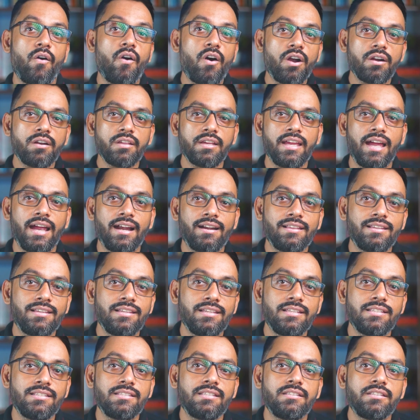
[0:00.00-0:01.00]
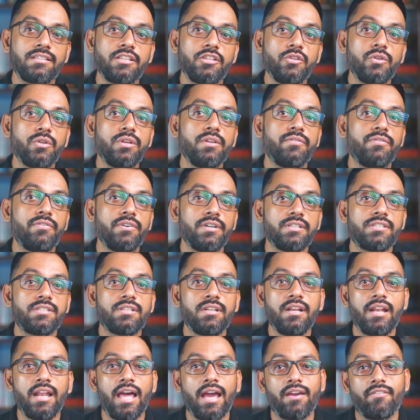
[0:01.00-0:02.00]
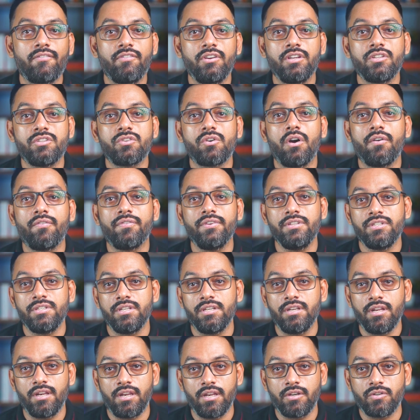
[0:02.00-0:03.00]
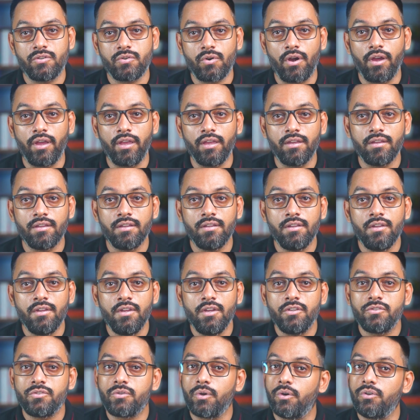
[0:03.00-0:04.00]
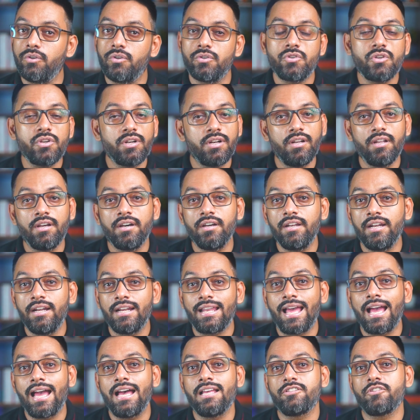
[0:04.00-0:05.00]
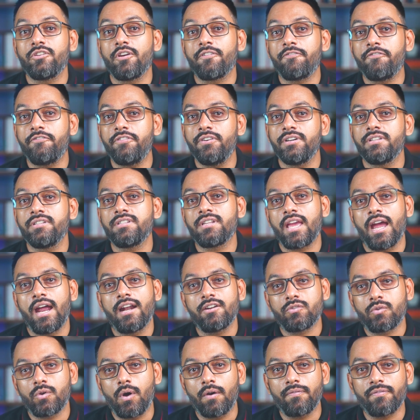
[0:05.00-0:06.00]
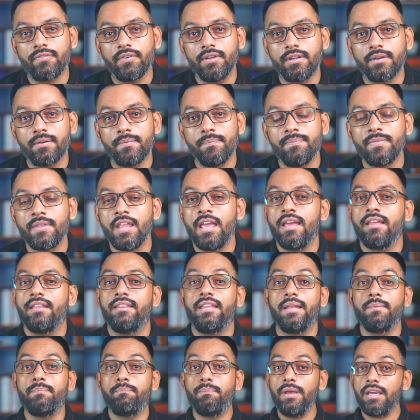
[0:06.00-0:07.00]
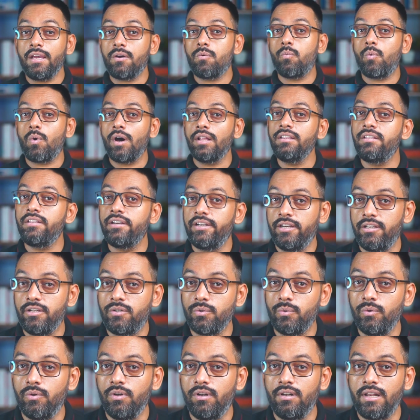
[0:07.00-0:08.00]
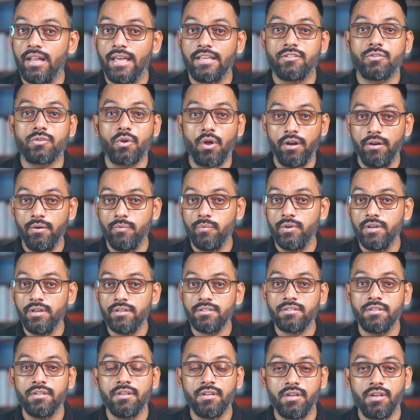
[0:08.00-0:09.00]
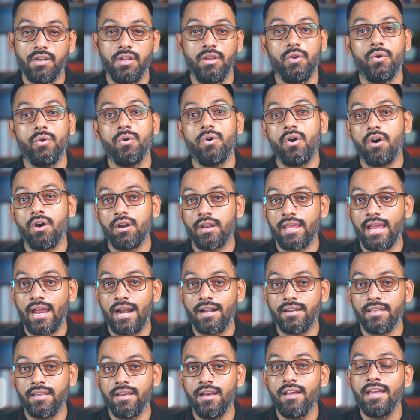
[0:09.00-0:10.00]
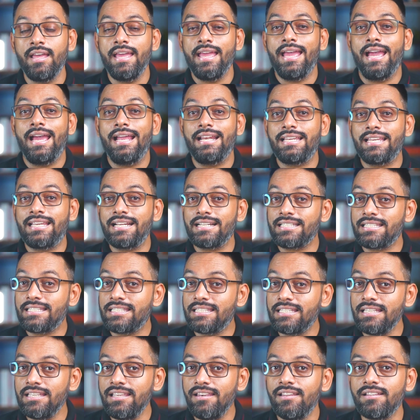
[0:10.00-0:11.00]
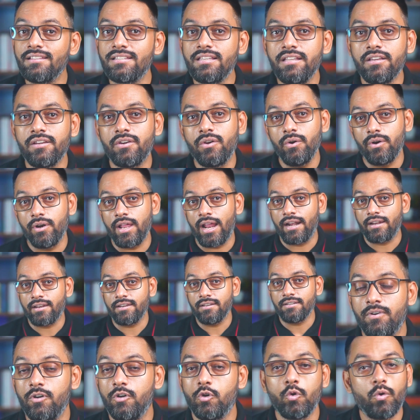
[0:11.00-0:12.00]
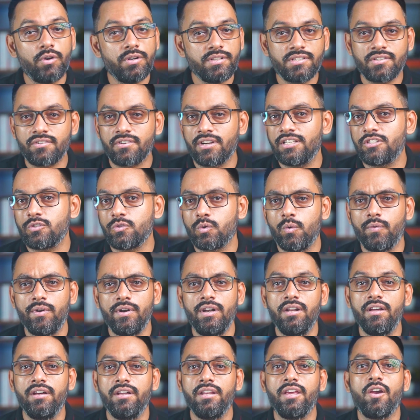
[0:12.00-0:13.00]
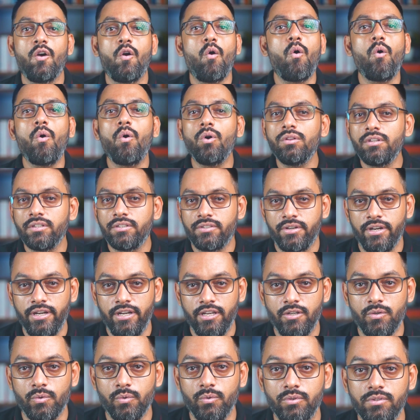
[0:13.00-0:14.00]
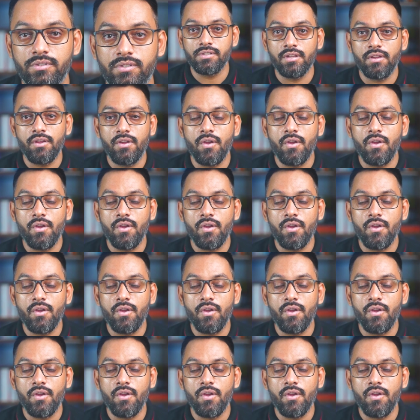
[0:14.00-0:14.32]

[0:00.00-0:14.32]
AutoCAD is the universal language of engineering drawing. So you should learn it as your first CAD software. Then pick one 3D tool like SolidWorks, Creo, or CATIA and get seriously good at it. Don't stress over learning all the 3D tools.